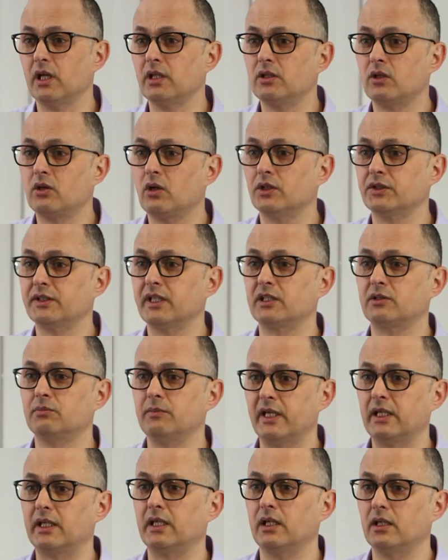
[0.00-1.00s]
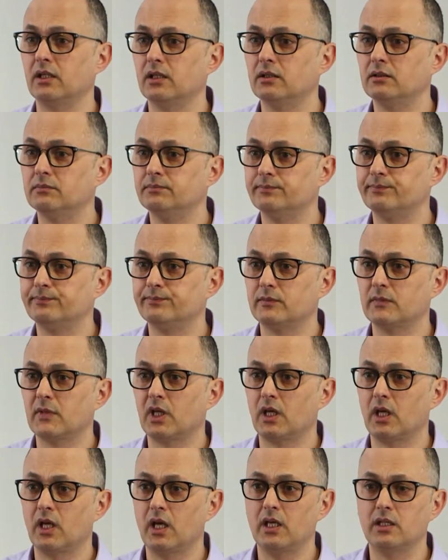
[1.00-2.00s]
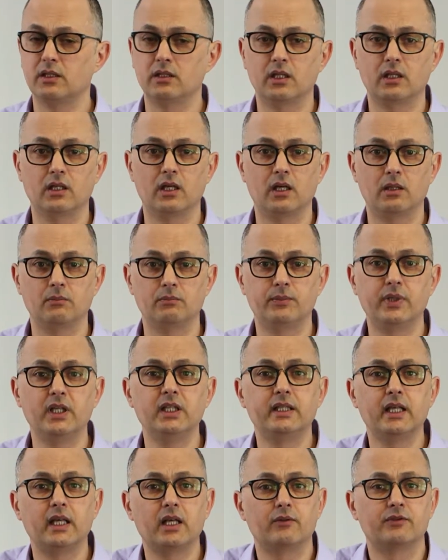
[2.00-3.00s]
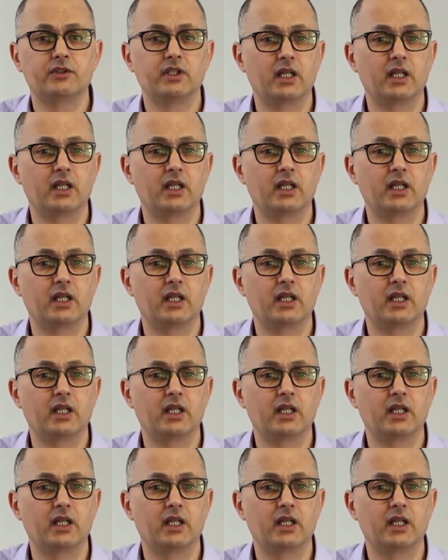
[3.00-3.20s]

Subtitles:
in the contact making, in the building of the